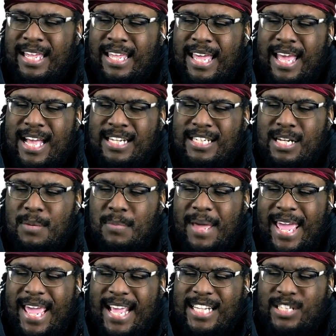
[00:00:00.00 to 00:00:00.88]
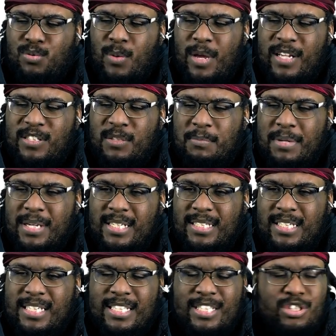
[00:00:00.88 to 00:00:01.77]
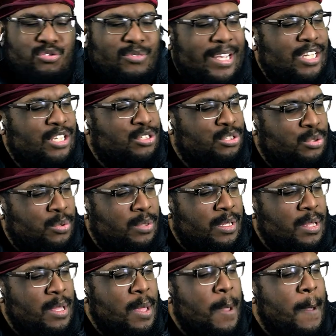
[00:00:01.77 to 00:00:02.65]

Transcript: Cash App Haze Waves Biz. Let's get straight into it.